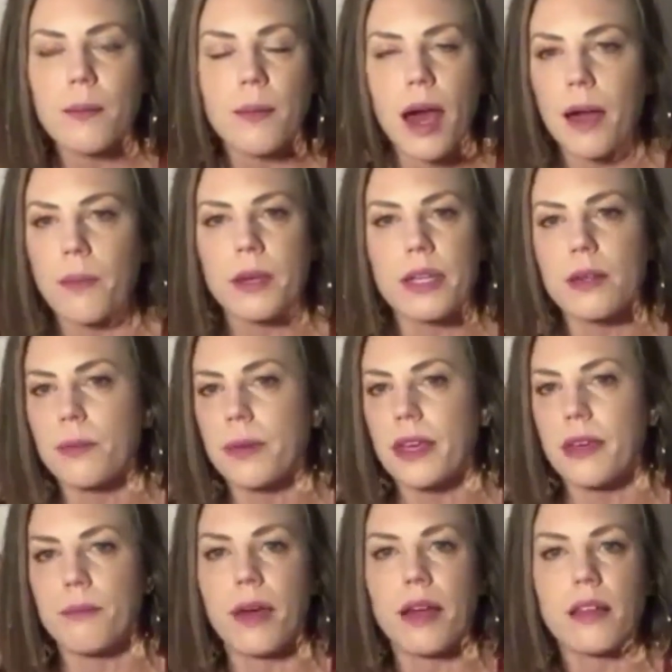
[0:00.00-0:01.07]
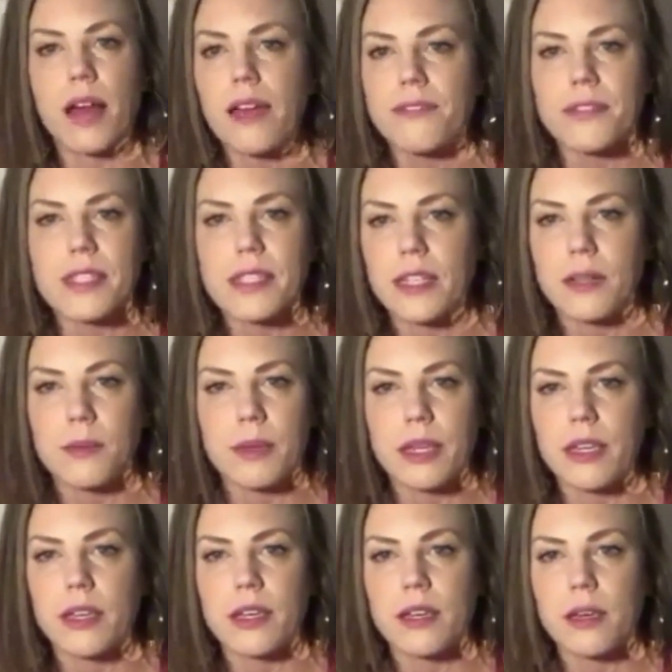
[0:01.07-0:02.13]
my life is going to
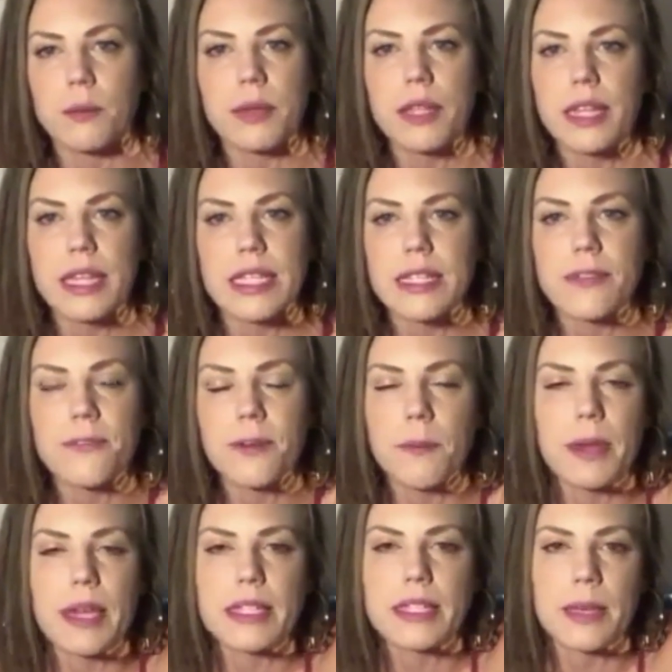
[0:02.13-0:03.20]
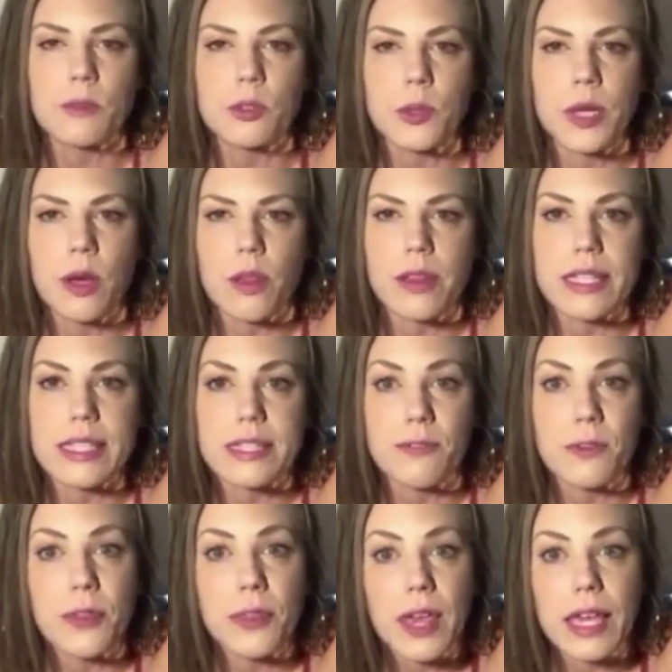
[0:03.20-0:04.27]
be completely different because I'm doing all these
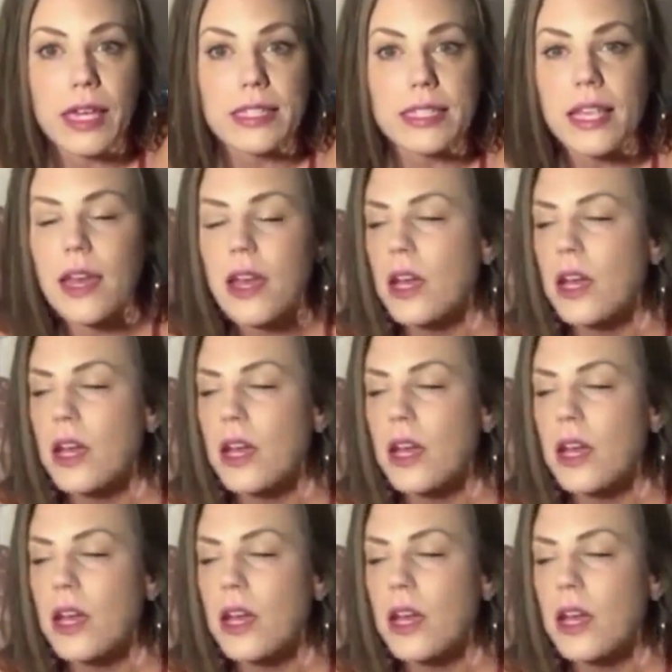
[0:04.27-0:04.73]
different things.